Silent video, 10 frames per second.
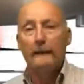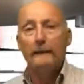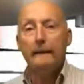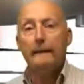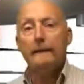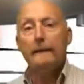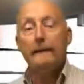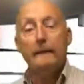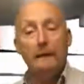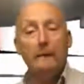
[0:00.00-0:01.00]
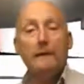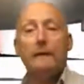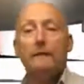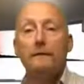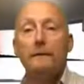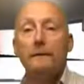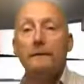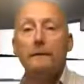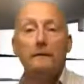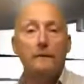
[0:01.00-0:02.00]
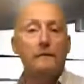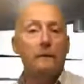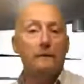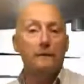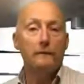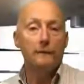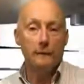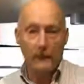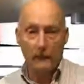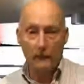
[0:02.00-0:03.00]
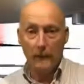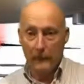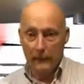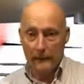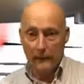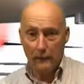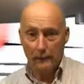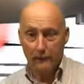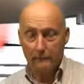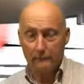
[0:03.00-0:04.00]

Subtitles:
then no amount of vitamins or minerals will make you any healthier.